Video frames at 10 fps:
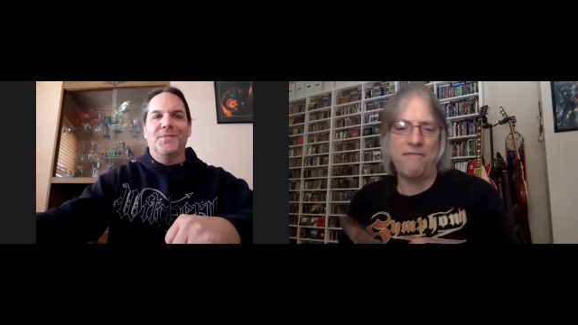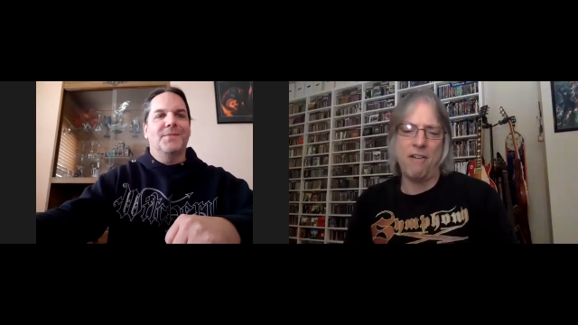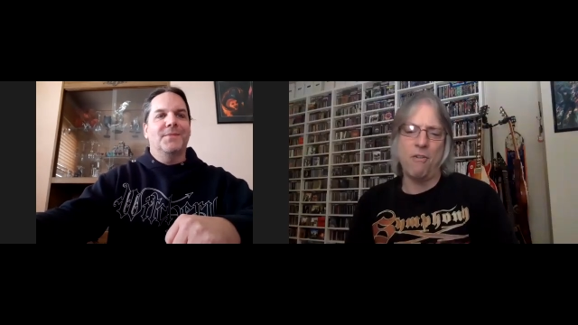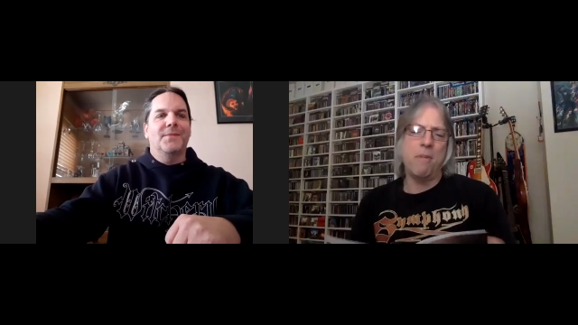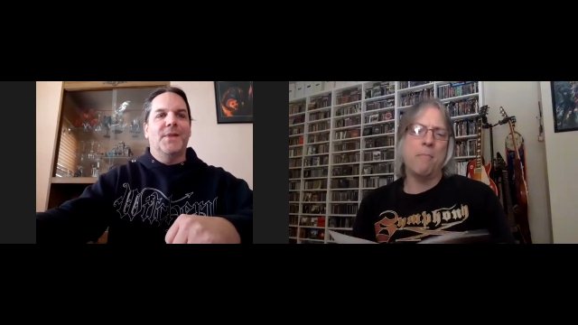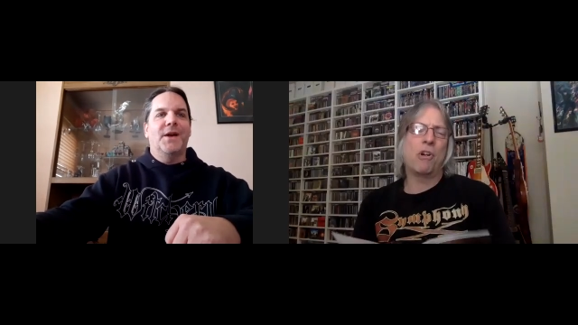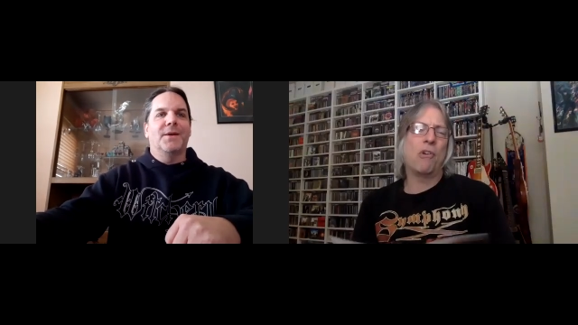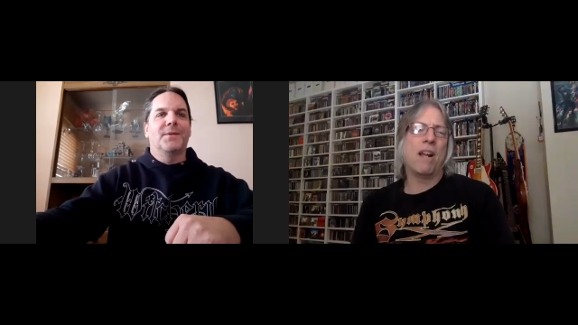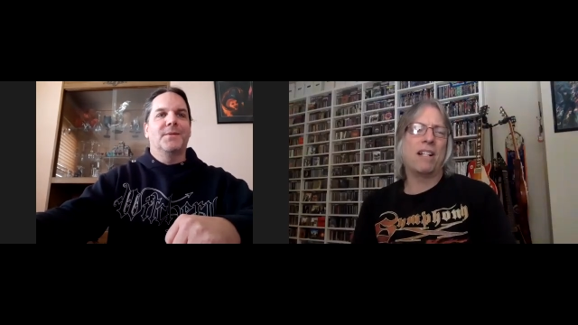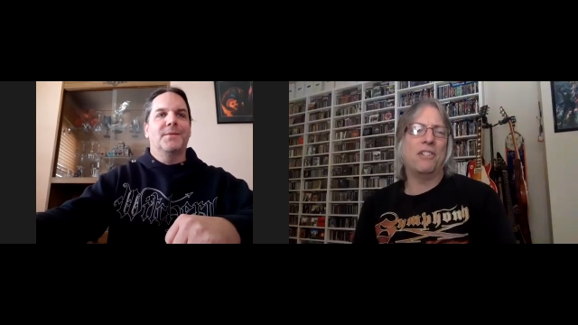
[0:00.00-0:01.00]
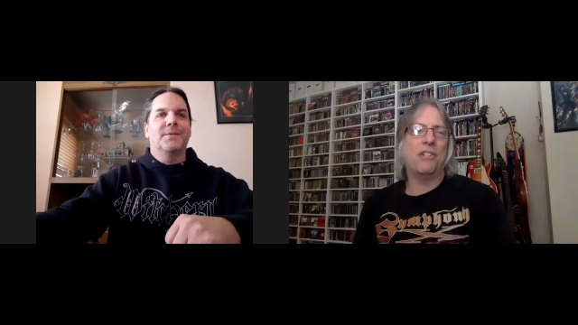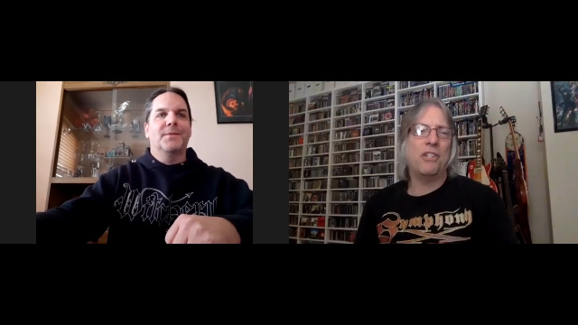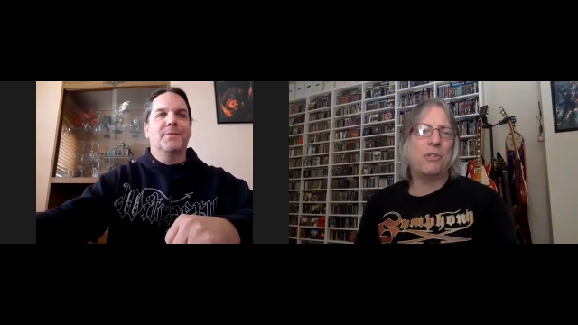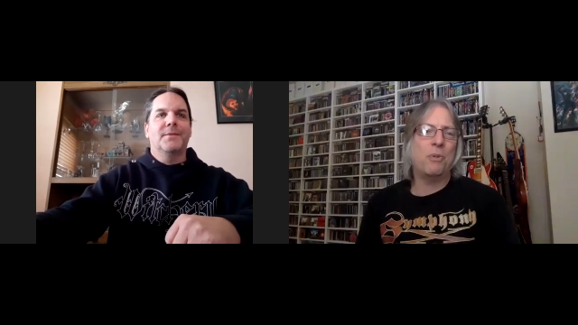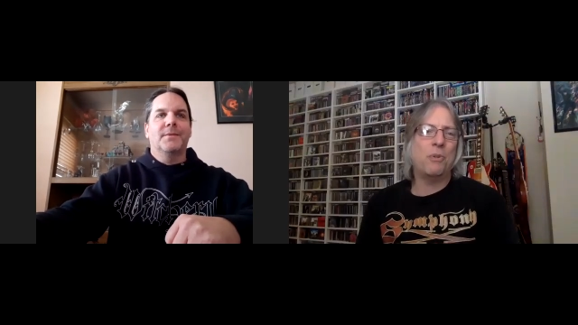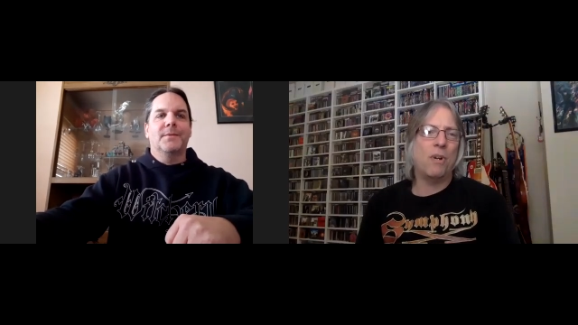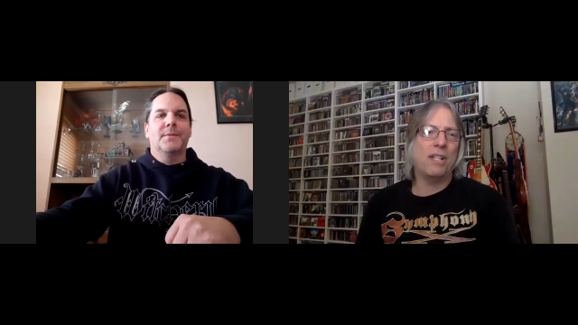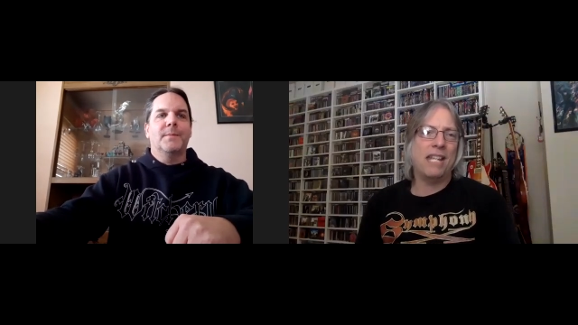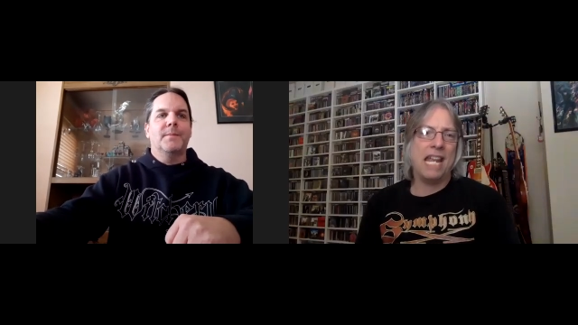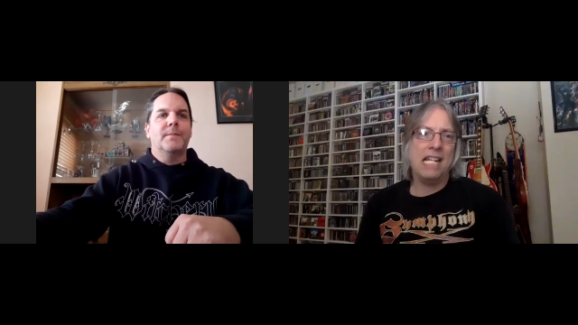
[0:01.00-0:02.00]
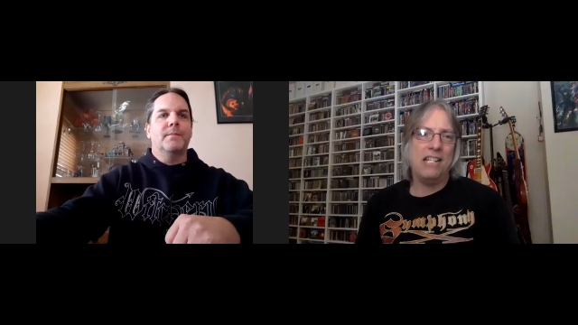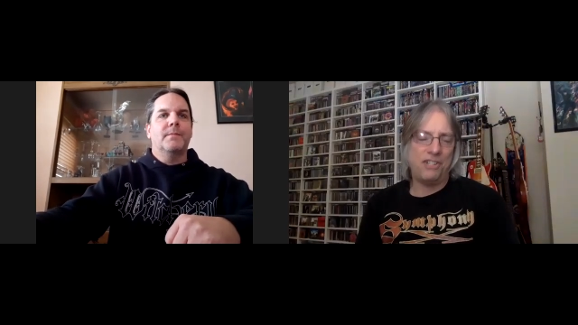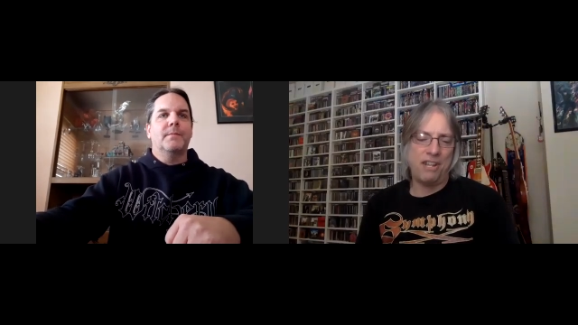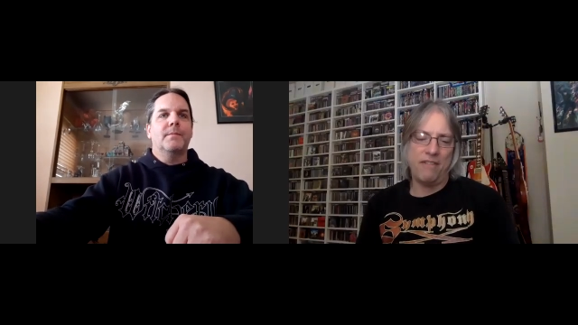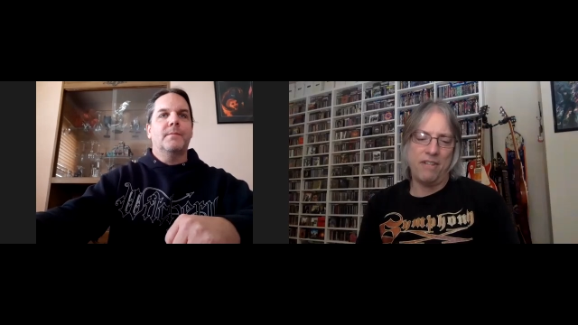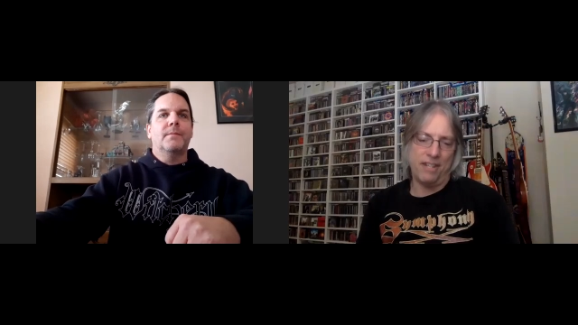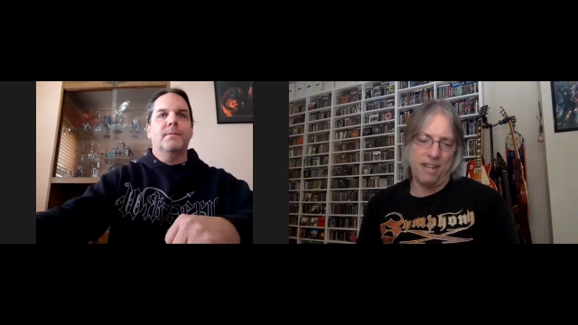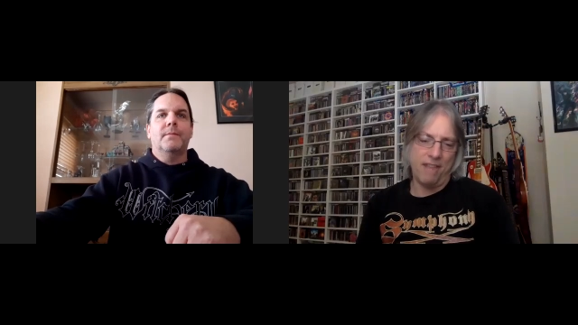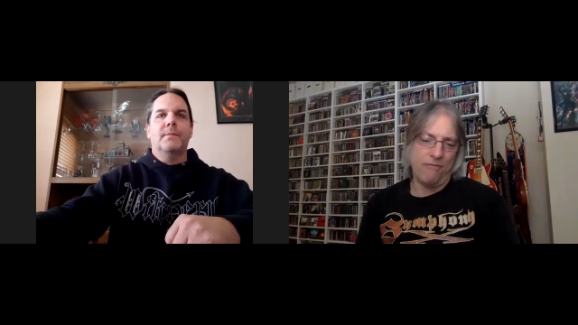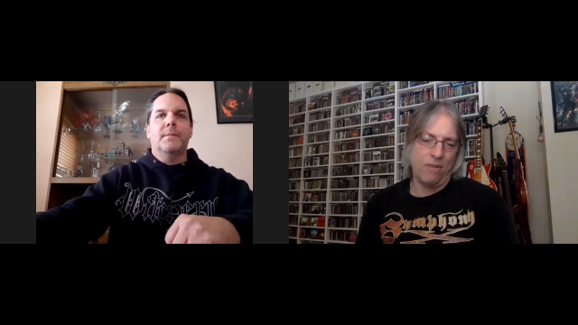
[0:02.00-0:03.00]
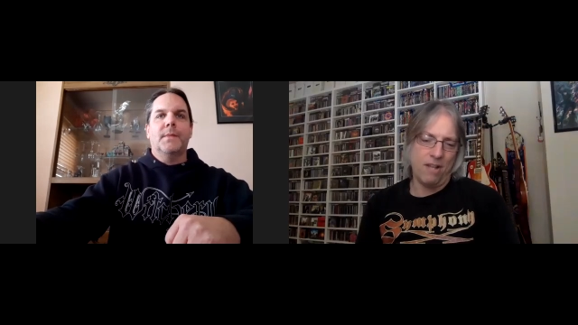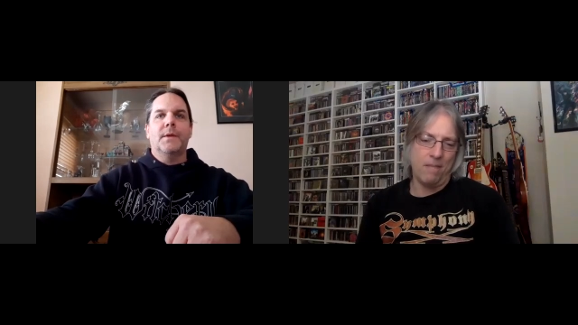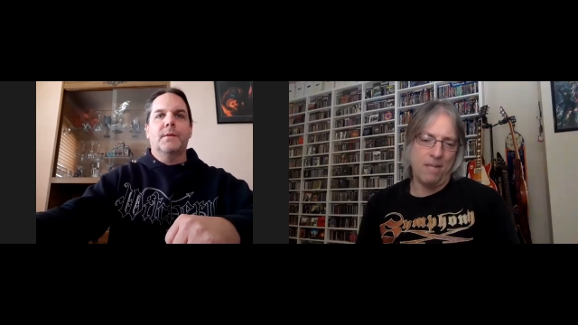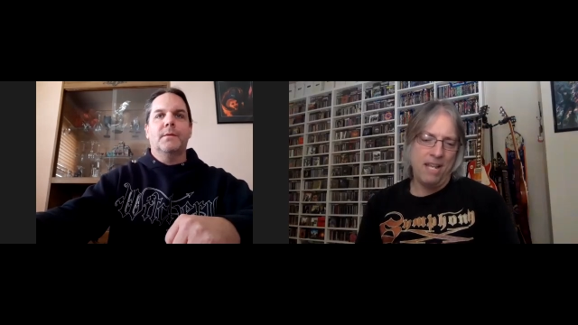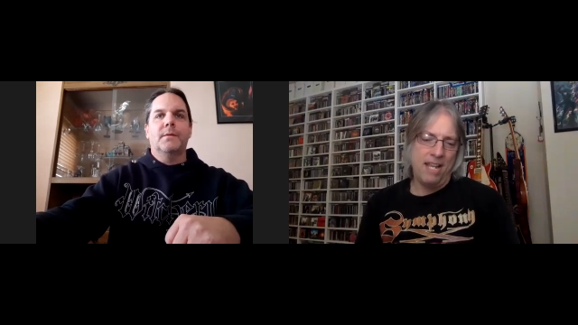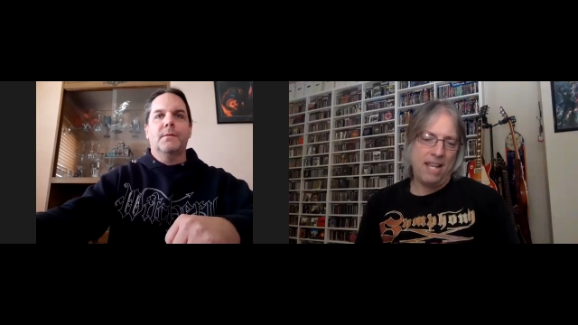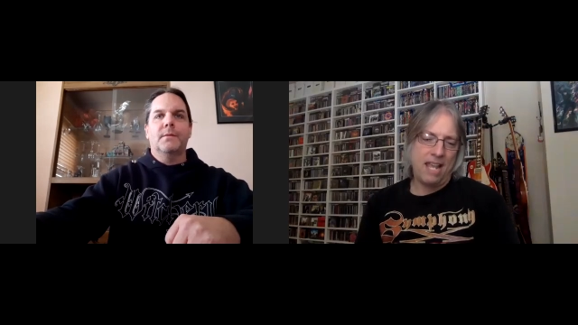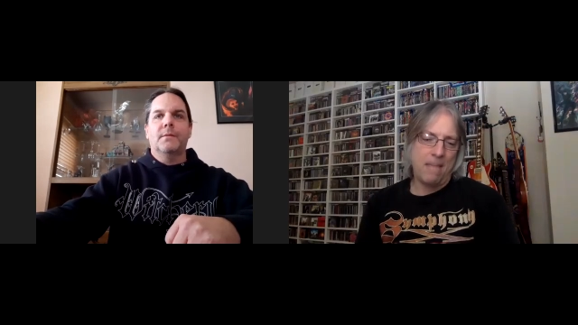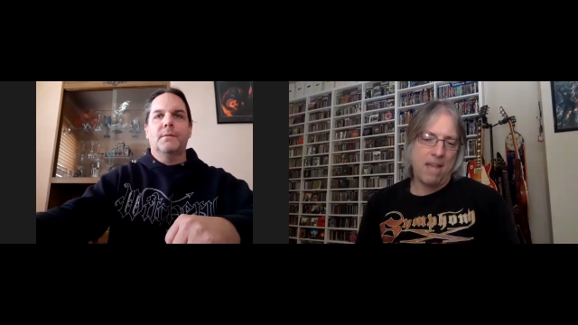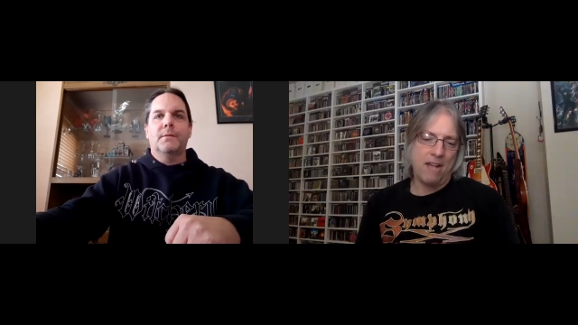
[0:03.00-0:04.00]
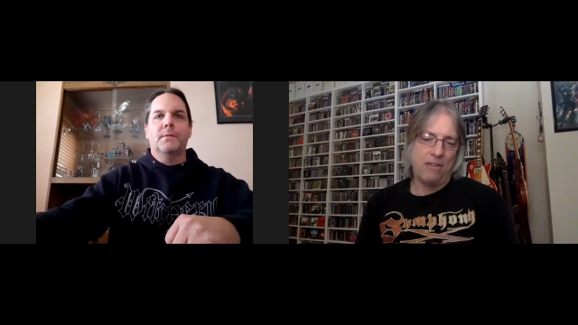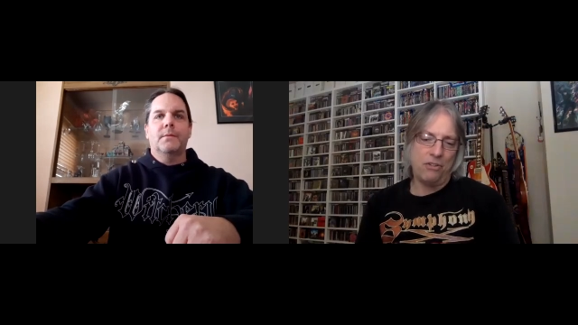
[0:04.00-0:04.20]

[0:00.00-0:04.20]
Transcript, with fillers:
Speaker 1: if I remember yeah. correctly, so this was what the '87, the Nightfall album came out.